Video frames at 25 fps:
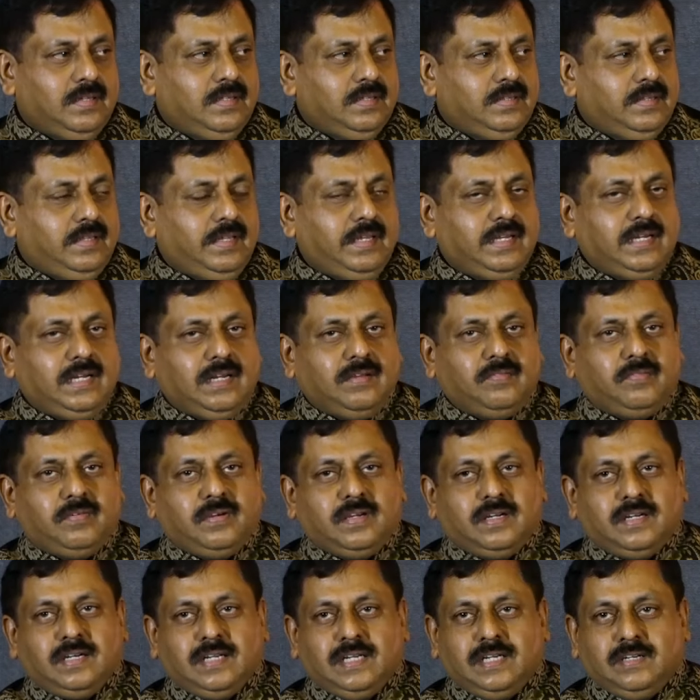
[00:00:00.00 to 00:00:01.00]
They
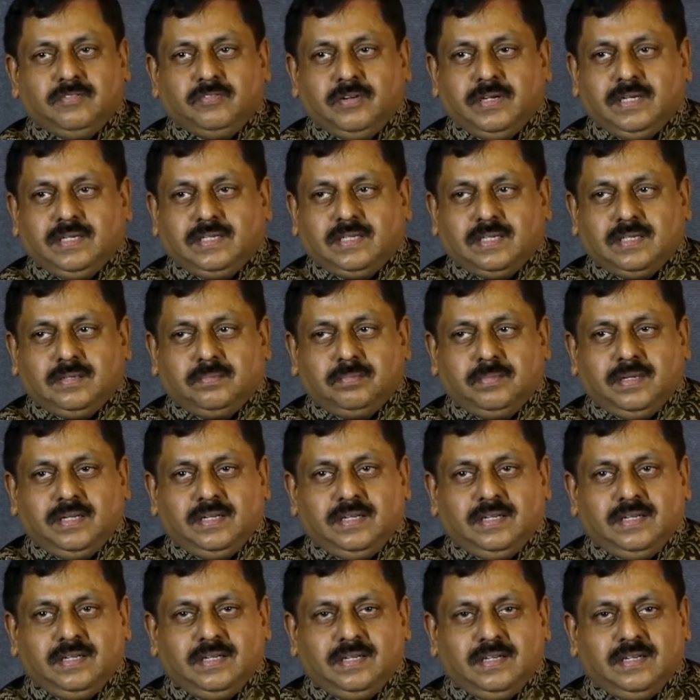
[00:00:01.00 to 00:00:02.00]
never invited
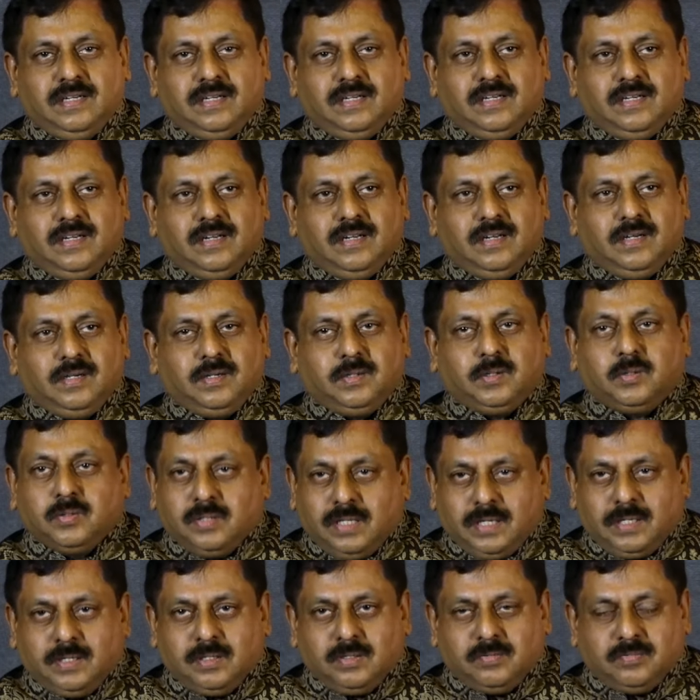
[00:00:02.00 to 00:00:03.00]
me to
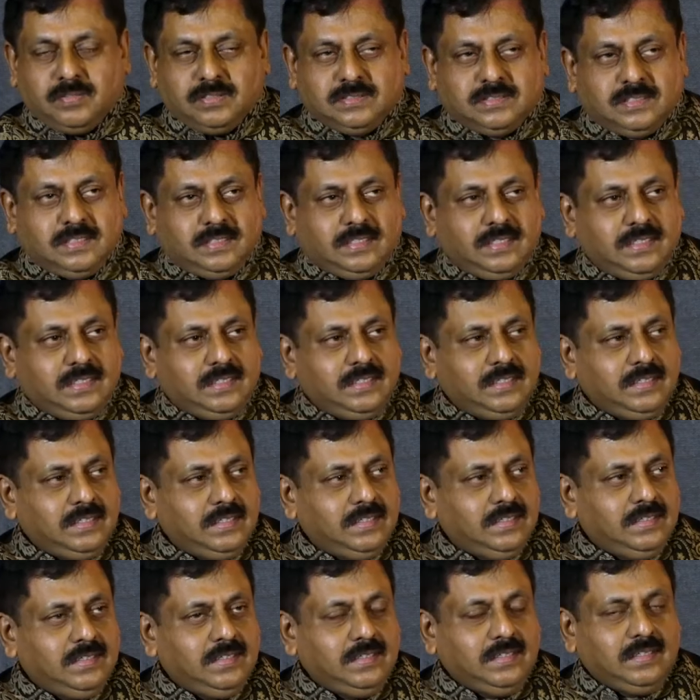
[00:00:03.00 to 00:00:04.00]
the university
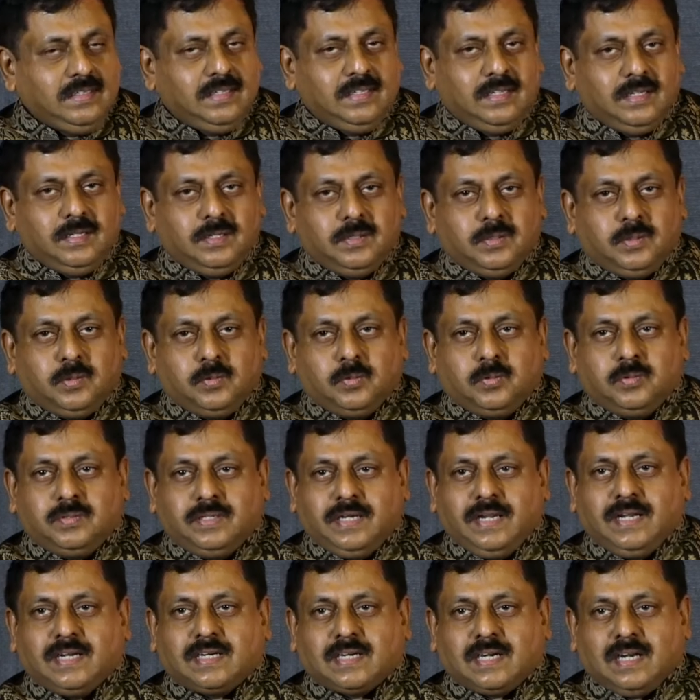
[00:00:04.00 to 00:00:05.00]
to
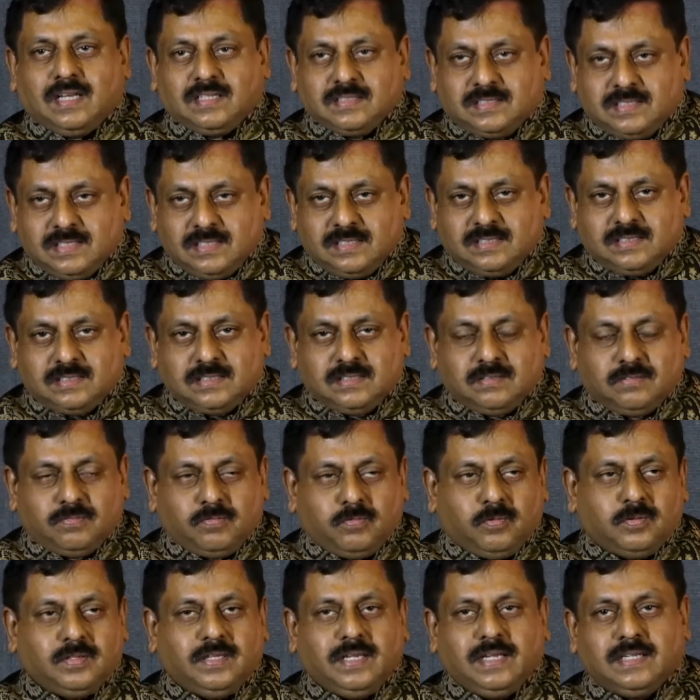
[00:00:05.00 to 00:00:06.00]
take classes
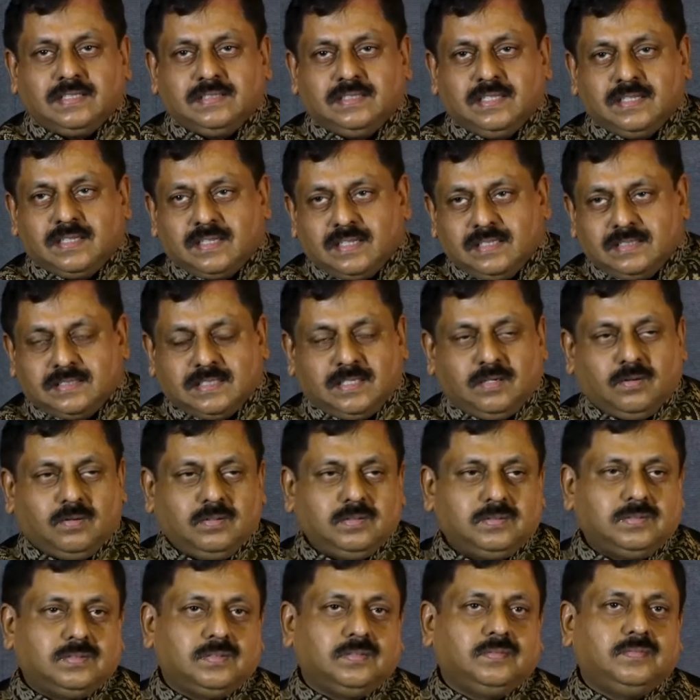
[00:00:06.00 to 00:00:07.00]
for the young generation
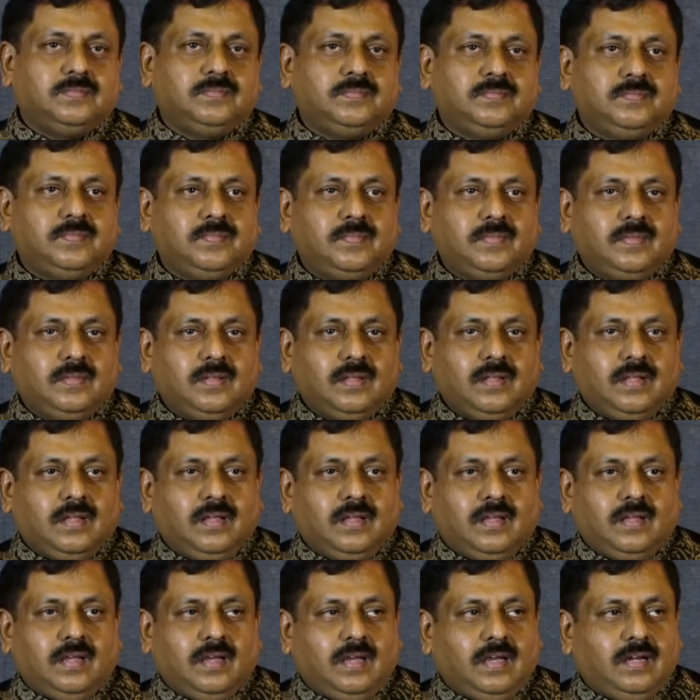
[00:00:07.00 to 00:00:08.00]
also.
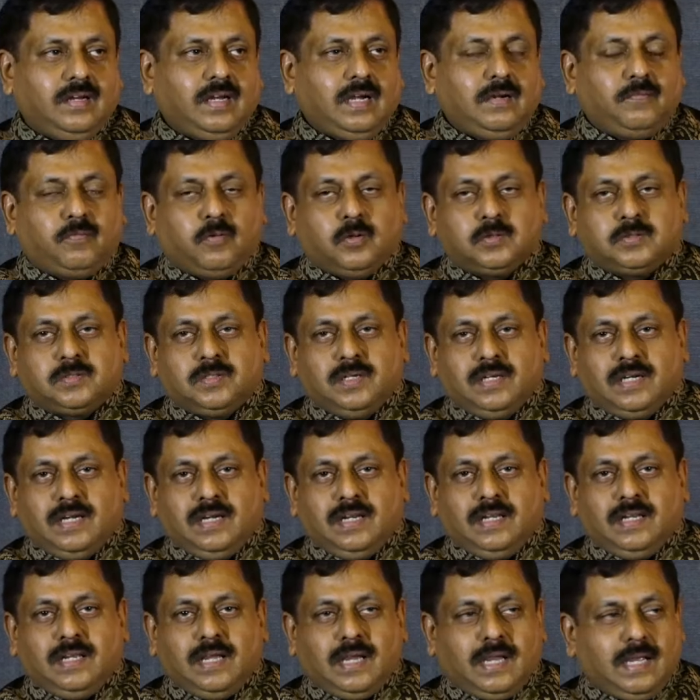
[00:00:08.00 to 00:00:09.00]
And
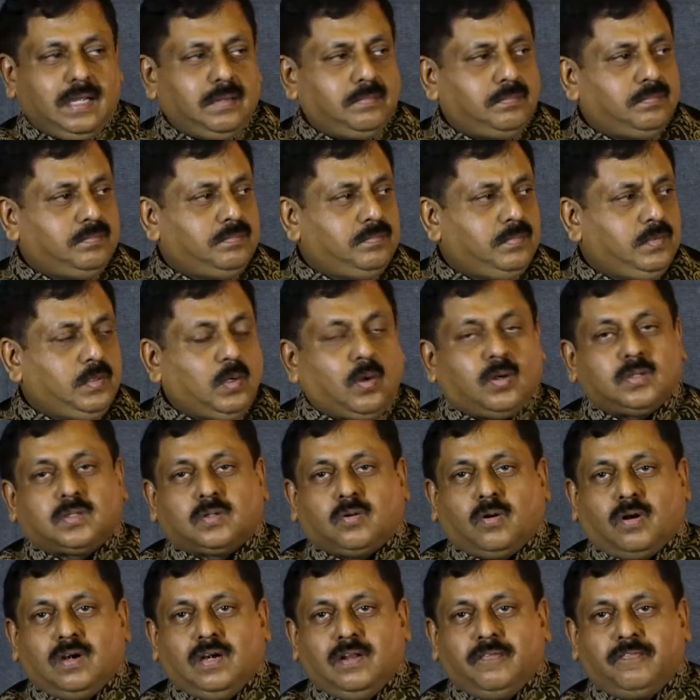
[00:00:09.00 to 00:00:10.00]
unfortunately, I am not
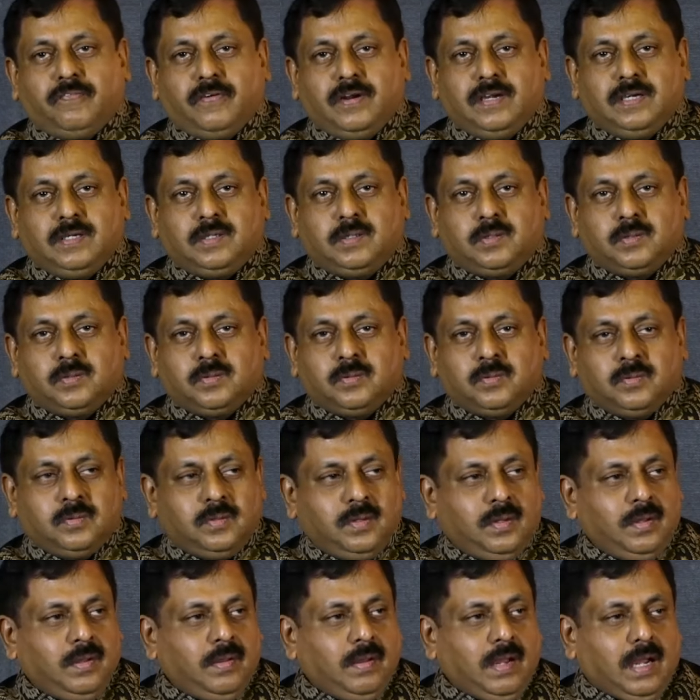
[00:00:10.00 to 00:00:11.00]
qualified to
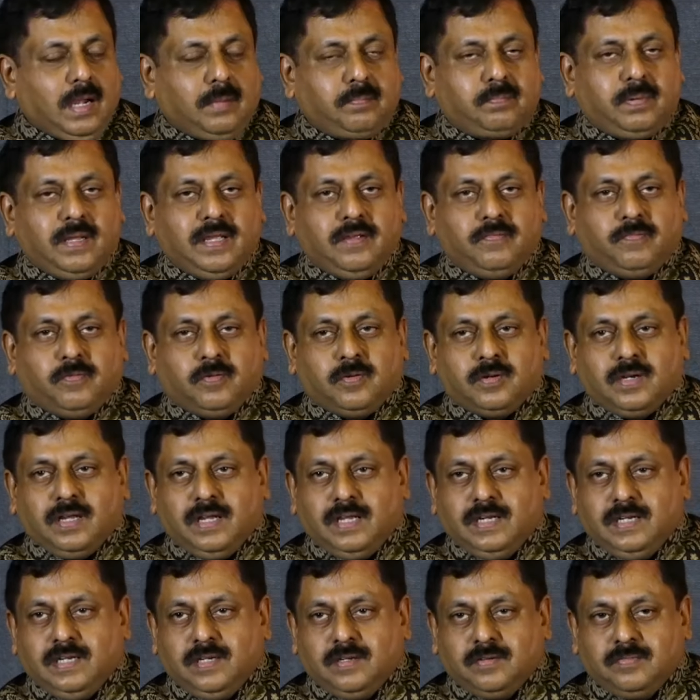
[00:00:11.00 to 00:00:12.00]
apply for
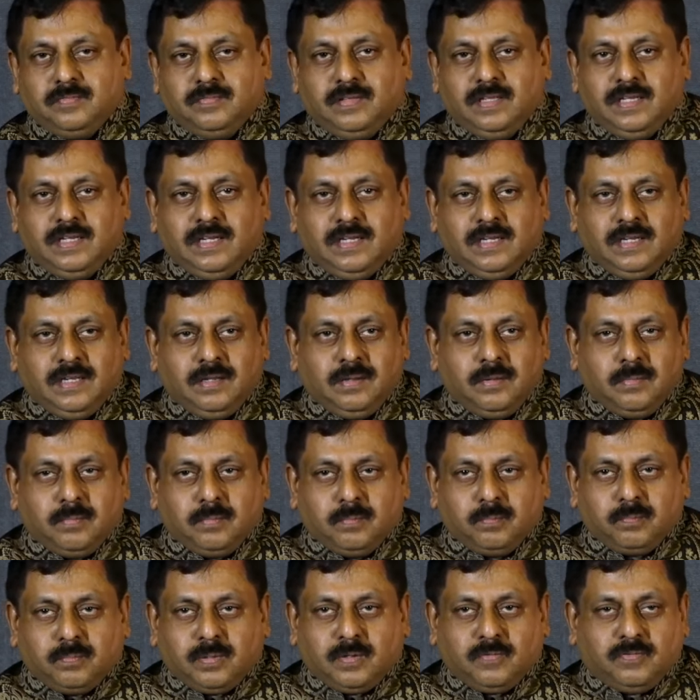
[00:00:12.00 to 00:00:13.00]
any of the
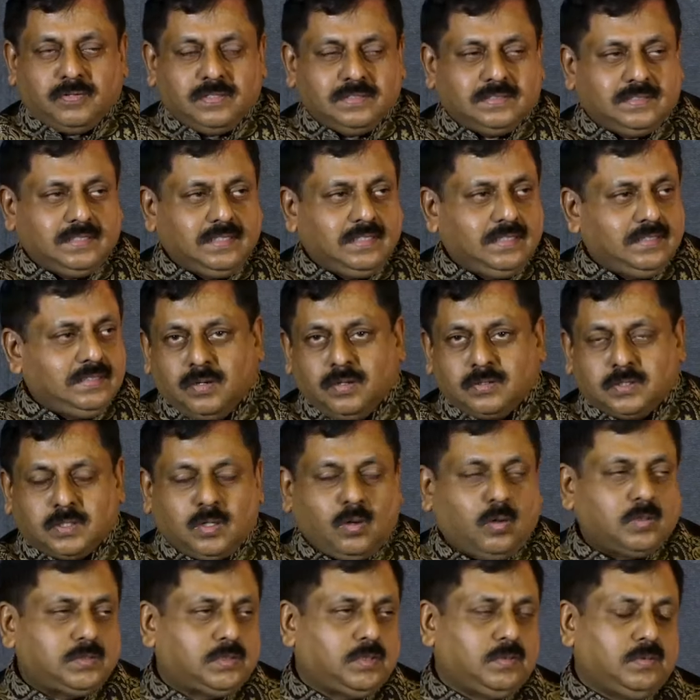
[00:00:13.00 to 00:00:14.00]
professor
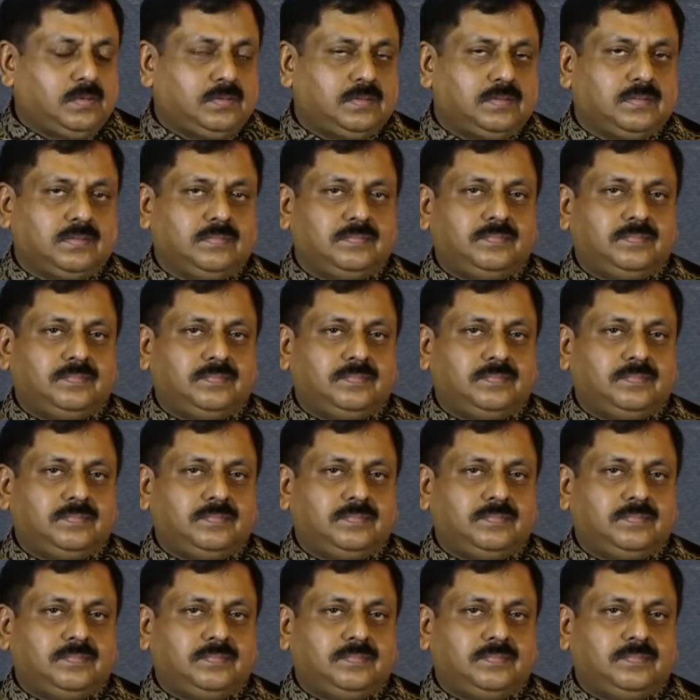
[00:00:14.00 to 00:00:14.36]
slots also.